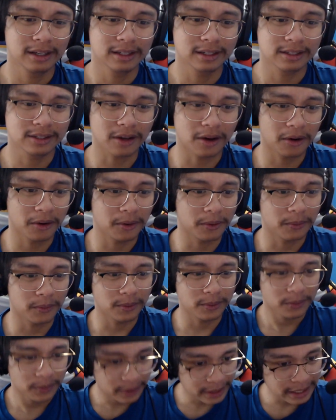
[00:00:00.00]
So
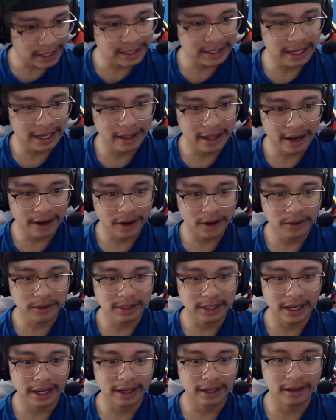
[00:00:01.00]
we're gonna see how that
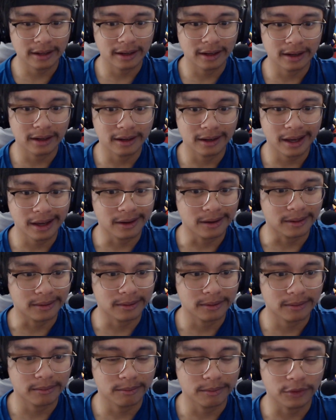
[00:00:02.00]
goes. And uh, hey.
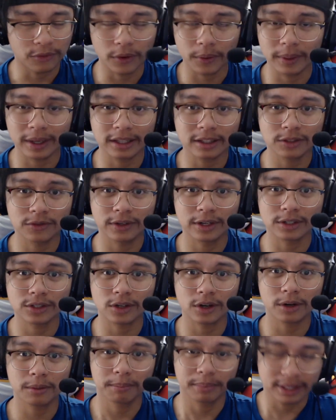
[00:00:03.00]
Before we get this video
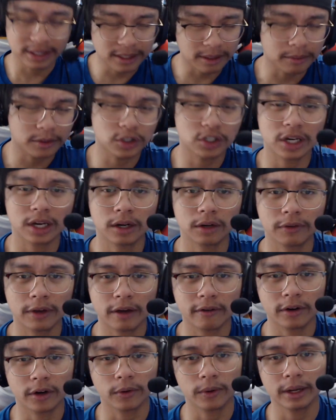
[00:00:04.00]
started, please sub this channel if you
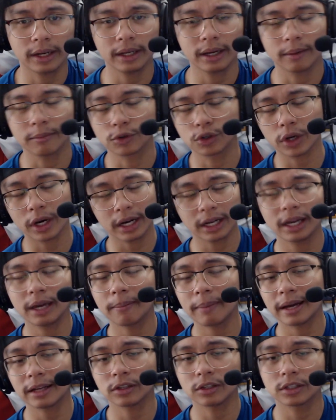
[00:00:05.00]
haven't already. I'm trying to
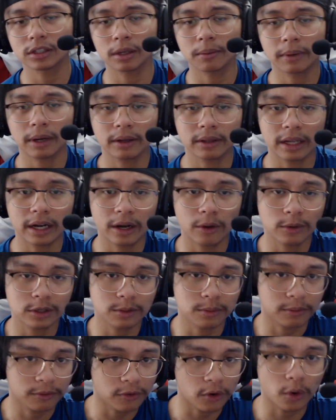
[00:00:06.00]
get back to the sub count that I was
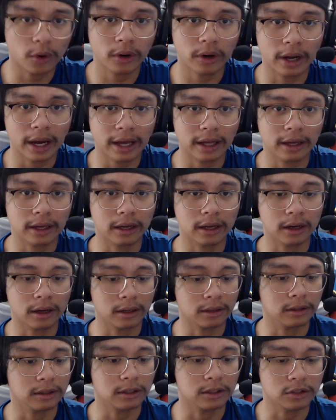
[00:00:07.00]
before uh,
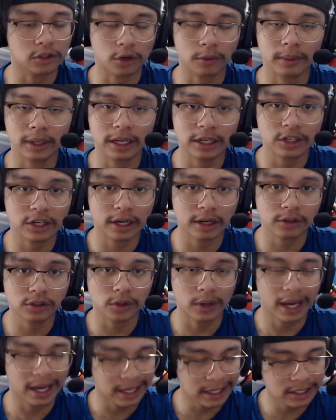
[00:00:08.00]
on the Terminated channel,
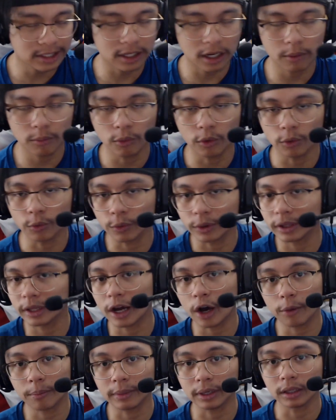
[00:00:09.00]
so any sub will really
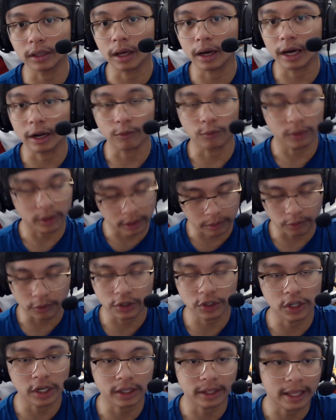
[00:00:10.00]
help me a lot. I really
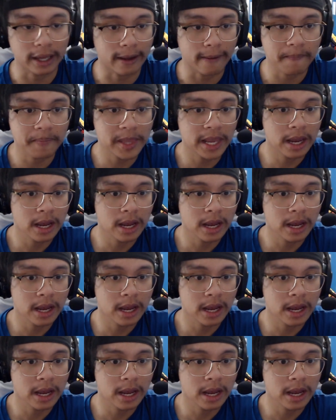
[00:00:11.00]
appreciate that.